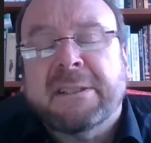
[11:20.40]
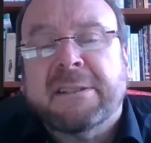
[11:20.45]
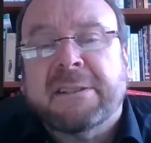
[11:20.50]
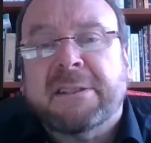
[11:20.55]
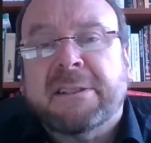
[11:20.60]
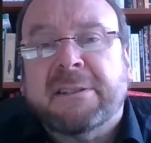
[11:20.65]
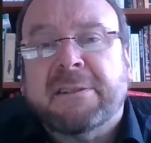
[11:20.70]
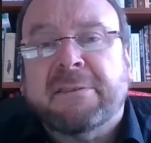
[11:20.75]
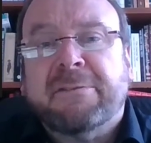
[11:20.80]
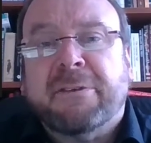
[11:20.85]

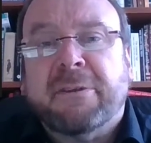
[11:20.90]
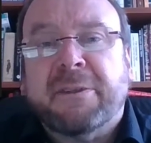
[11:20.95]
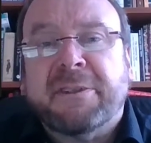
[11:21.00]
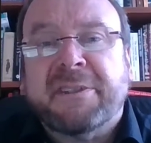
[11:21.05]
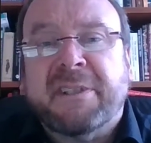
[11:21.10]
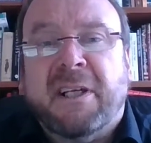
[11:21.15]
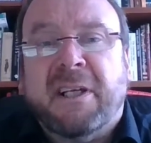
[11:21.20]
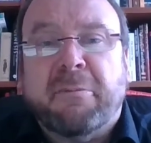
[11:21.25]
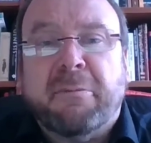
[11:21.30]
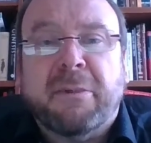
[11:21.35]
for
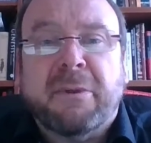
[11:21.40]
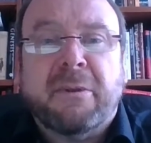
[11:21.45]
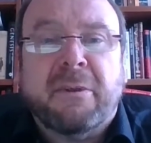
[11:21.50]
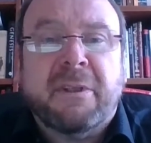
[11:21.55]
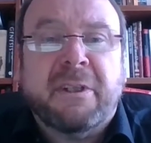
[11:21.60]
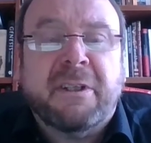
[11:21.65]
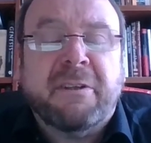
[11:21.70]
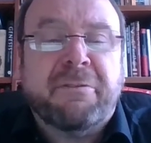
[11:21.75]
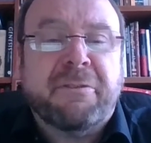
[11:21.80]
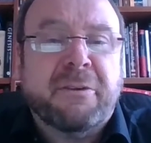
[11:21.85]
example,
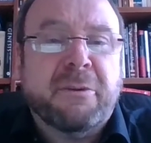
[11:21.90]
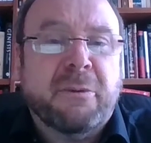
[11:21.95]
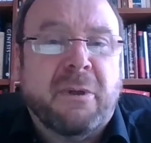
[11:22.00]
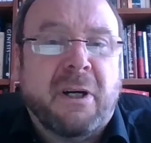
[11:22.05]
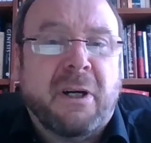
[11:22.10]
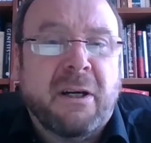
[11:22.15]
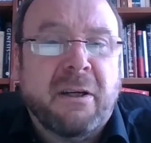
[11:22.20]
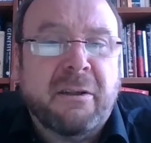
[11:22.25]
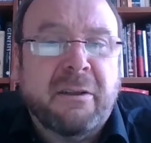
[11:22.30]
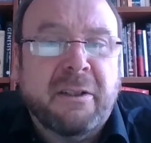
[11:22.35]
if you
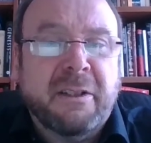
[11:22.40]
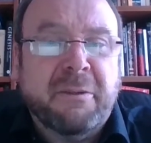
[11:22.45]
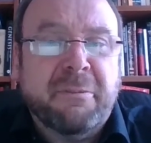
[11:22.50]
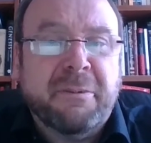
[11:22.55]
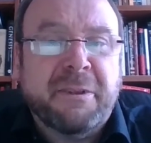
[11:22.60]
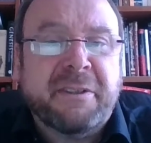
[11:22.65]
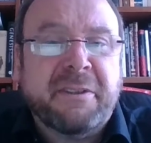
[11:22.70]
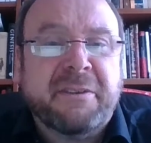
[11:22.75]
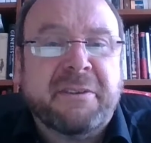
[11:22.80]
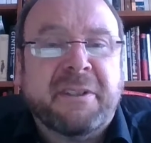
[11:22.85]
are a
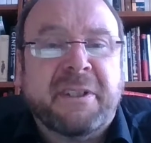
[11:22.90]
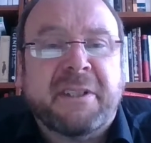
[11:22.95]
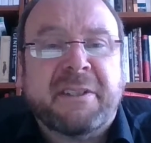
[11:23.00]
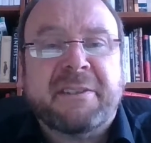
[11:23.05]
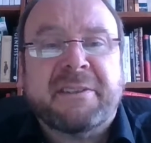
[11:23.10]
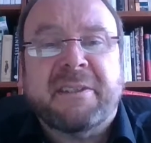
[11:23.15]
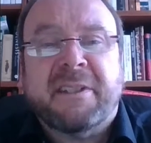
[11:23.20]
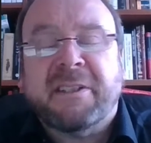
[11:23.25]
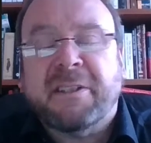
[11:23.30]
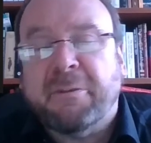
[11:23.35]
limited
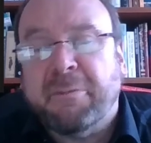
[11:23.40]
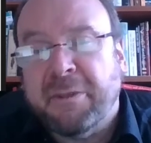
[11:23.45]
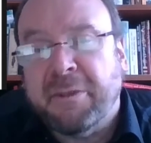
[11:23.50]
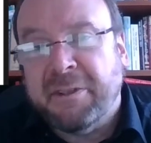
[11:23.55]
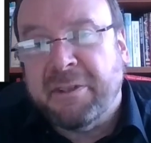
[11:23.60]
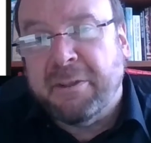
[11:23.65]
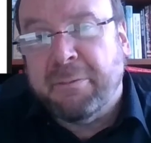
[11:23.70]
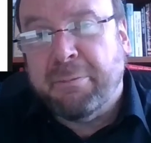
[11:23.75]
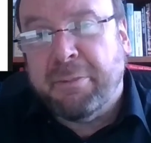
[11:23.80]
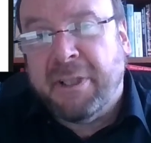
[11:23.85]
tax
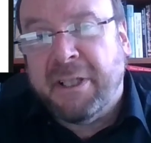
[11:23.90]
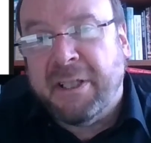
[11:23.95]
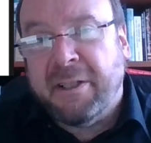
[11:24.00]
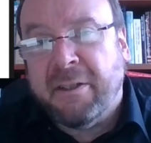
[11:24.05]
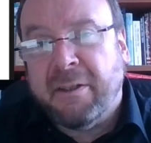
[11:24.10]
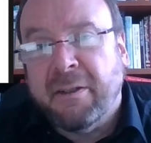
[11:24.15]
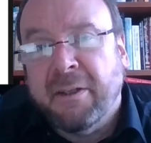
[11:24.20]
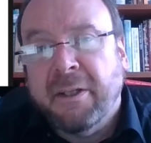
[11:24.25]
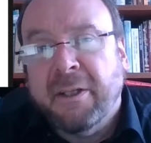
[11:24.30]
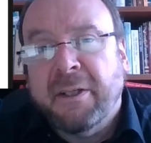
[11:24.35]
liability
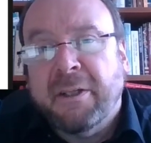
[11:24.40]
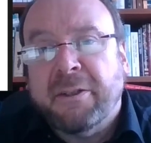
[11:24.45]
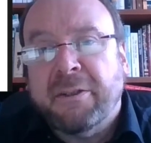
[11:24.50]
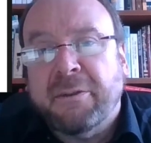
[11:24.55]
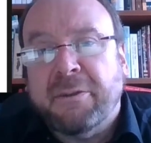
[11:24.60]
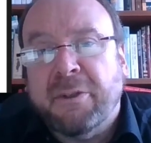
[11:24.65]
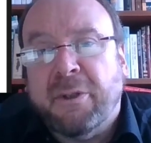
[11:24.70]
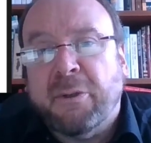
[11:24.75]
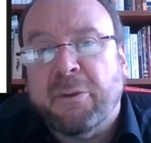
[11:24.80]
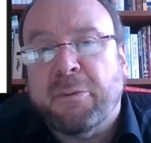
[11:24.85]
payer, you
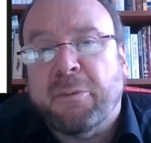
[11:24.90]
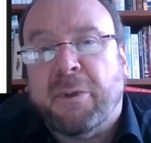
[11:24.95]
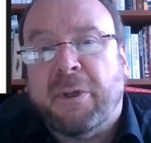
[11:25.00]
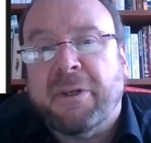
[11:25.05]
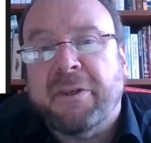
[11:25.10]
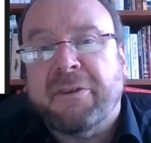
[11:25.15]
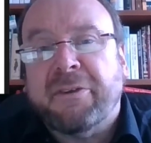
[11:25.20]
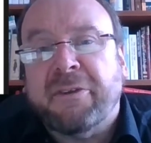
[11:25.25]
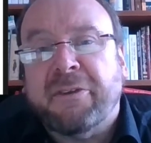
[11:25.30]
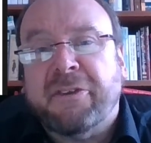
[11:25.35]
don't
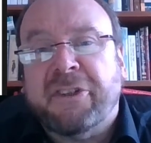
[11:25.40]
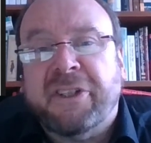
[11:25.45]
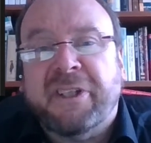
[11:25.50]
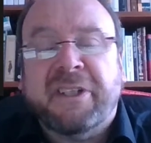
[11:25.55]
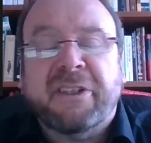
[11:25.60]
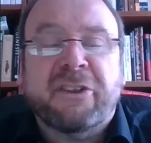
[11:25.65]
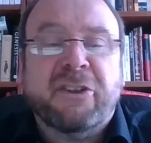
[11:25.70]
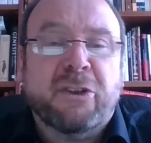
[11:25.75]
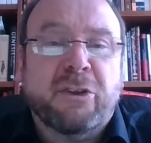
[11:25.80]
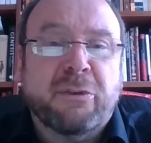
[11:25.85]
want to
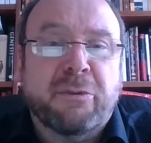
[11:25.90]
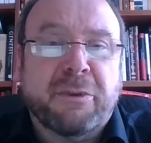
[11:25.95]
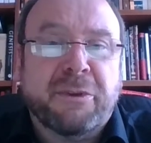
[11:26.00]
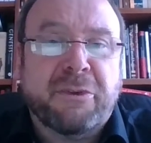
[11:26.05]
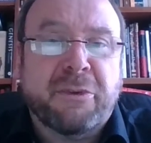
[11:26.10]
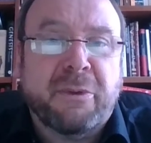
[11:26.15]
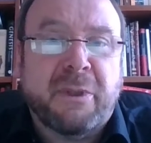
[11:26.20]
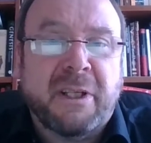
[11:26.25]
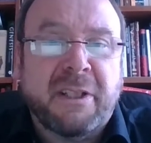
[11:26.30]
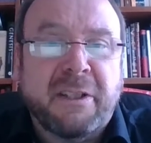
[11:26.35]
change over
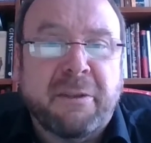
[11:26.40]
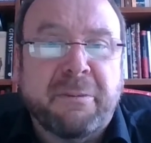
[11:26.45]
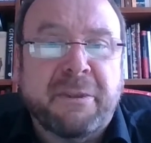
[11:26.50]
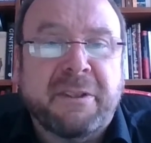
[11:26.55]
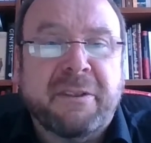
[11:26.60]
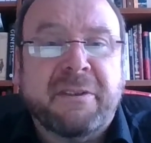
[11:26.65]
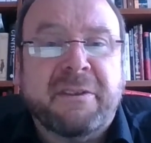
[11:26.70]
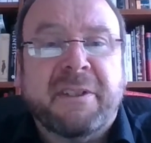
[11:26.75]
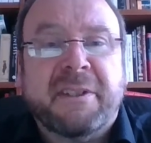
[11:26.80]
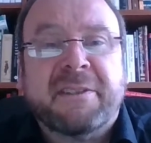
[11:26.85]
to
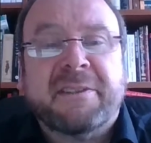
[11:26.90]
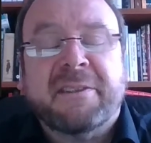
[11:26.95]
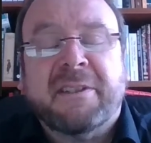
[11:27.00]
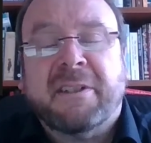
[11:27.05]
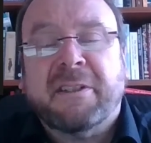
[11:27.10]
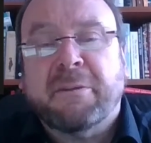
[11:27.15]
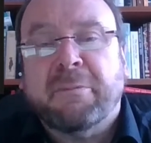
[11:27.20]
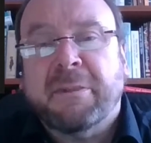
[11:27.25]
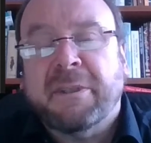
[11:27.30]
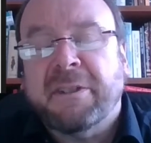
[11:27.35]
unlimited tax
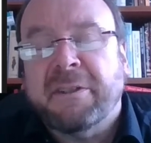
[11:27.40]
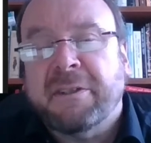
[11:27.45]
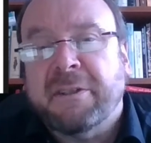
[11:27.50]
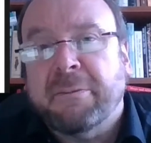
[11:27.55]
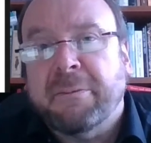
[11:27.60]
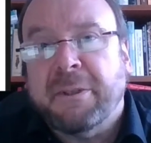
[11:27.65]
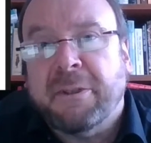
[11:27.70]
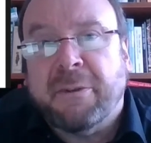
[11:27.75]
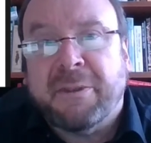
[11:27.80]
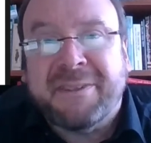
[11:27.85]
liability
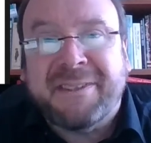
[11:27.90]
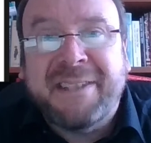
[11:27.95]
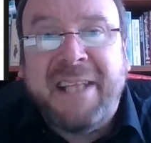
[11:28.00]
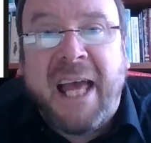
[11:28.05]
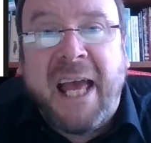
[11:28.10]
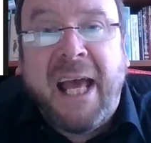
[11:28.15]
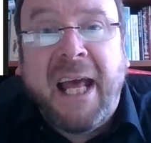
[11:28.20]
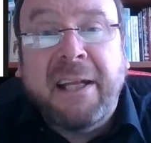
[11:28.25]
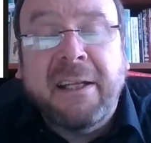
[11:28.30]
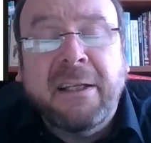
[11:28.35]
because
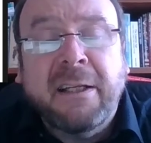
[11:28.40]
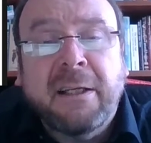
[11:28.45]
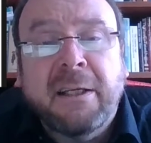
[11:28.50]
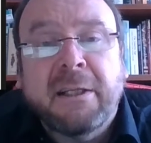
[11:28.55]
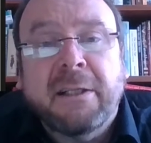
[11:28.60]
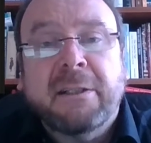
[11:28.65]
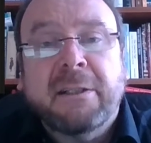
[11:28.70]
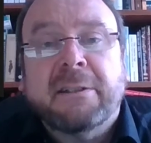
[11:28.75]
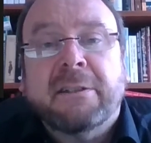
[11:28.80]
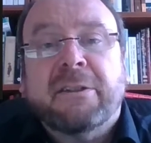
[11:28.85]
then
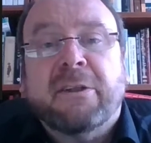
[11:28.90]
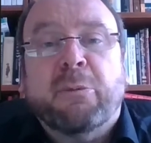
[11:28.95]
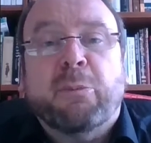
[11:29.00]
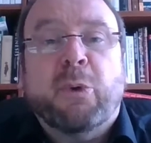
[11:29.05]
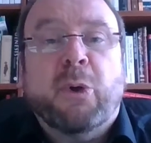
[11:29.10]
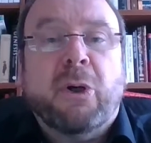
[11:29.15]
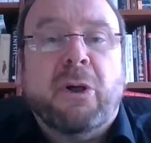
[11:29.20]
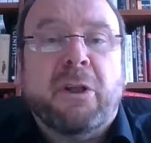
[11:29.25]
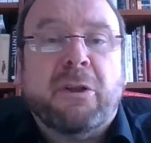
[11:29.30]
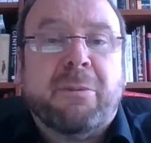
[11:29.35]
the
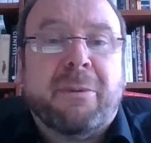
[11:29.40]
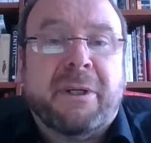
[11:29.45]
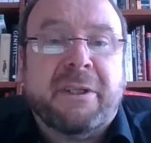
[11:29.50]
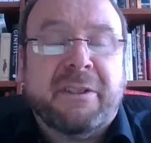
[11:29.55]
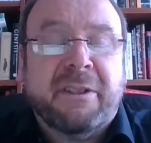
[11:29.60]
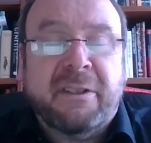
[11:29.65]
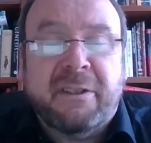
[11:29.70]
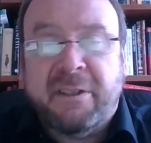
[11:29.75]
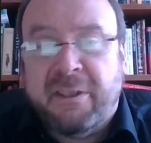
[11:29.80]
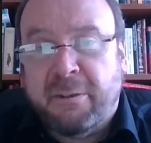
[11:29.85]
worldwide
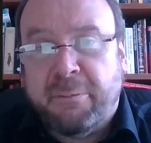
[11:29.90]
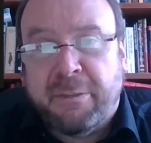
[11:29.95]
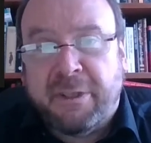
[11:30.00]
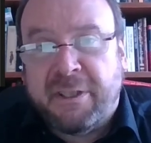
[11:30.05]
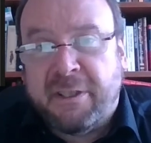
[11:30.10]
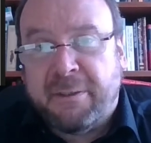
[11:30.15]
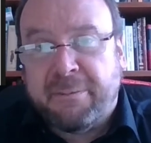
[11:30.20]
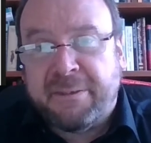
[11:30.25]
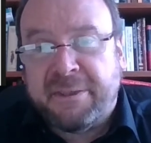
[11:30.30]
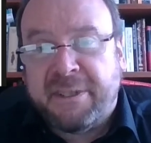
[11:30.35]
income
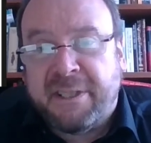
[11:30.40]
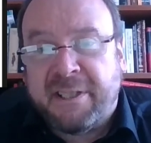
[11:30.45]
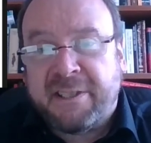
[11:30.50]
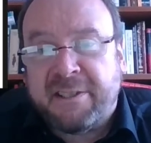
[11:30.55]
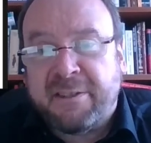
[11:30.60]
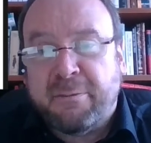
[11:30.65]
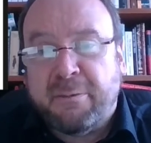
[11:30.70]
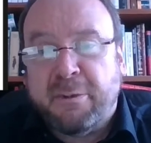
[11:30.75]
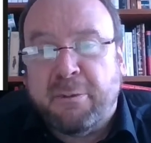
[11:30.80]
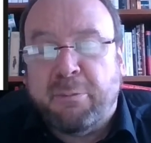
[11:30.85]
becomes
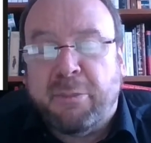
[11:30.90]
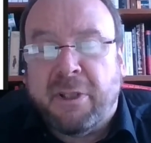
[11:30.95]
taxable.